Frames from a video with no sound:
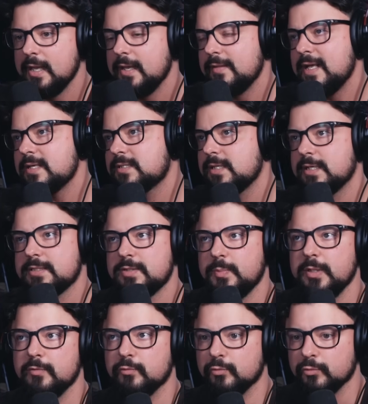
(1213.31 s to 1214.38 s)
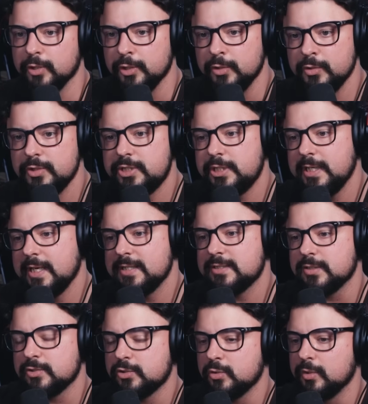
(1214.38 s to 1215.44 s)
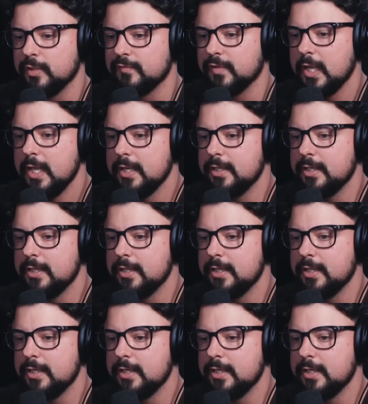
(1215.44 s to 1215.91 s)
And that's not to be rude. She has a sort of